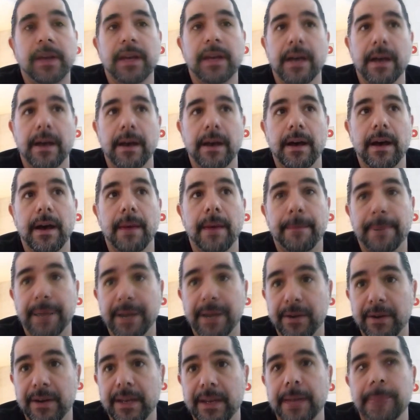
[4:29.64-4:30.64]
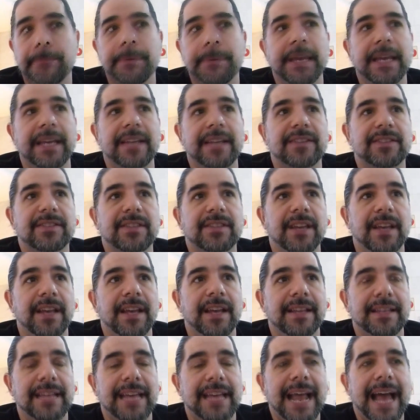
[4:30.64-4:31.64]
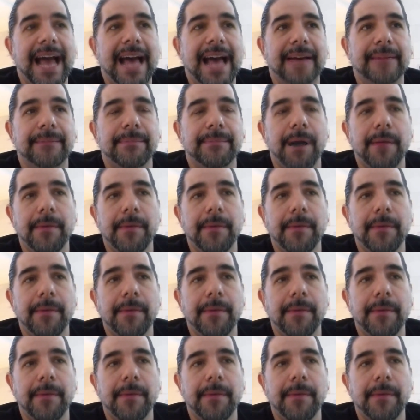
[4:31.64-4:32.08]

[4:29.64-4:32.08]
a period piece that had